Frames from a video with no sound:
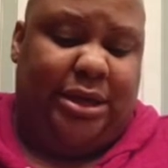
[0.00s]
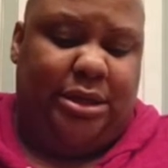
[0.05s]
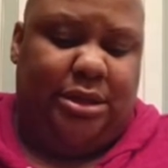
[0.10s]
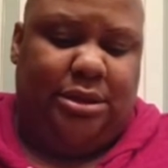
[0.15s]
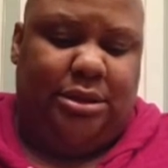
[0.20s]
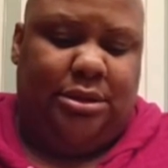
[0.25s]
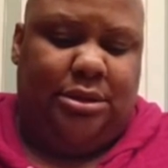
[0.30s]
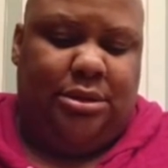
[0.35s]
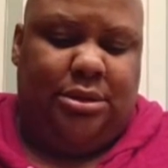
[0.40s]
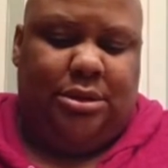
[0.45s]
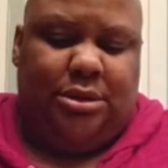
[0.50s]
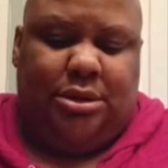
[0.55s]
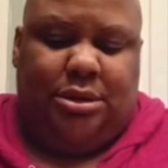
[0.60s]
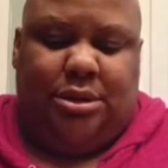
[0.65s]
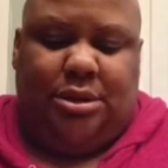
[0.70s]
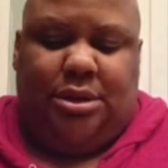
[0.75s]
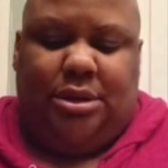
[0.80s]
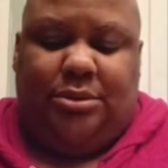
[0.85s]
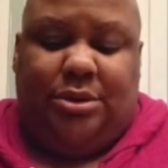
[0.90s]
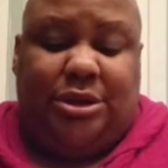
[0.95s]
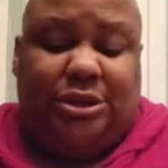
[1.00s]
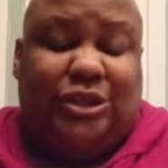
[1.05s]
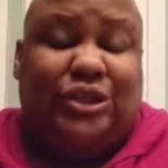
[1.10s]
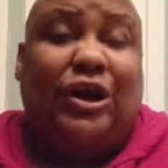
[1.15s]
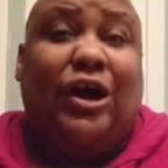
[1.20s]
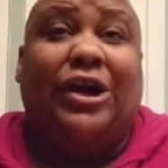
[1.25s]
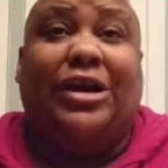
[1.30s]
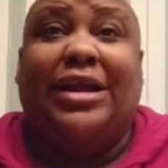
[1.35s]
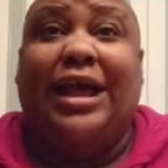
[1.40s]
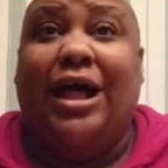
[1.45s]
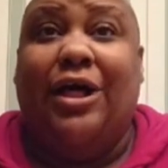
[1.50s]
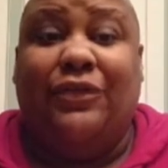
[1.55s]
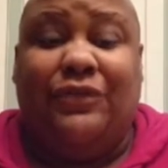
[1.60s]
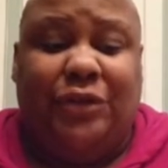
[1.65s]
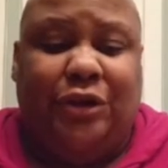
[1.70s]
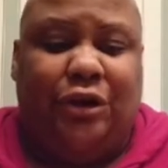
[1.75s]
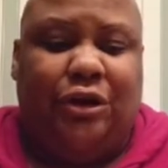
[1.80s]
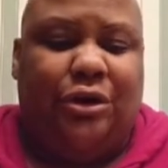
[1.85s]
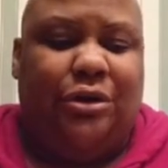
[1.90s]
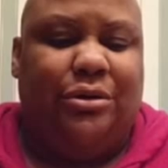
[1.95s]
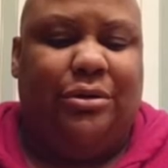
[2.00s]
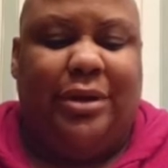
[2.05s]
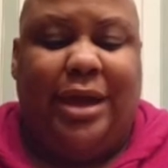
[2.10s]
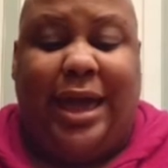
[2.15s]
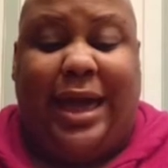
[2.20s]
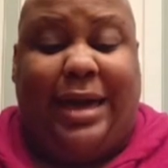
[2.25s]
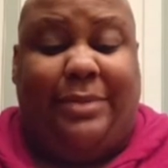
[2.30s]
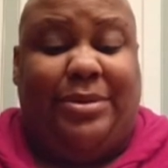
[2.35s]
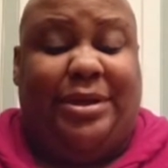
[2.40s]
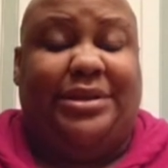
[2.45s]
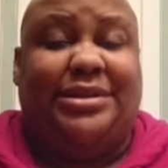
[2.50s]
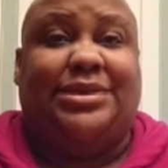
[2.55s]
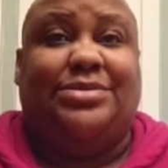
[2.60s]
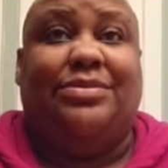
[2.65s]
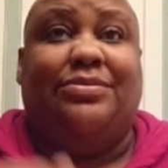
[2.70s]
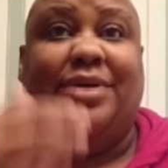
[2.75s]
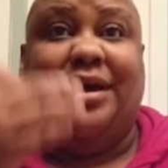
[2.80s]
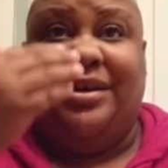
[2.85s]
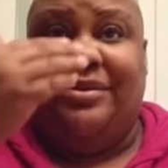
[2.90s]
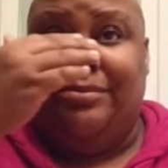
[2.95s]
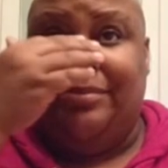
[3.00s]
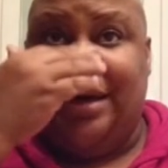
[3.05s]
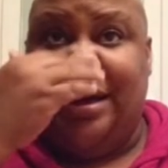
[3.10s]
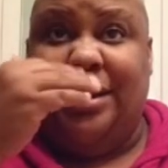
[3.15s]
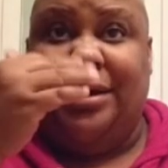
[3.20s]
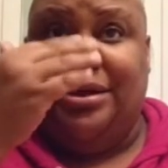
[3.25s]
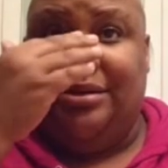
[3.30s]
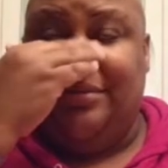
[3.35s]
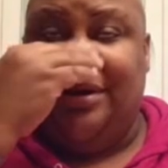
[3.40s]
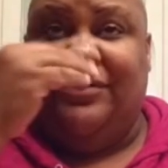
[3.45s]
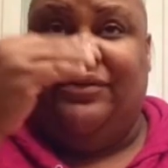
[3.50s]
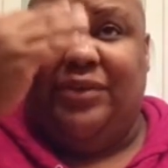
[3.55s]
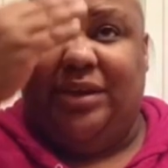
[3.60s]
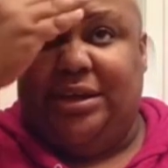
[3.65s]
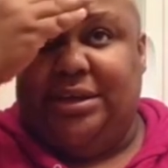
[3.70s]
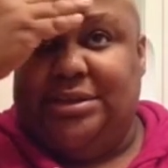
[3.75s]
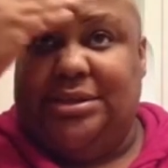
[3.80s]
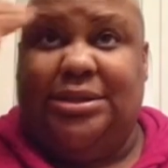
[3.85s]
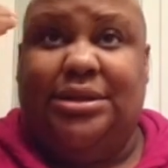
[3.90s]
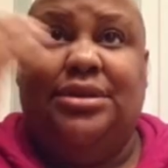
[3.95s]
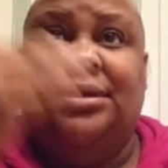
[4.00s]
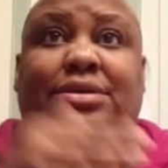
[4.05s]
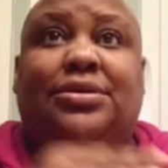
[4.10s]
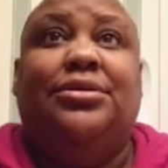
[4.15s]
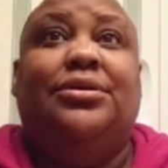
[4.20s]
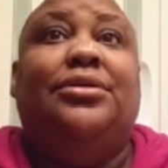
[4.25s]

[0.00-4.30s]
I'm going to start healthier habits with my body and my face.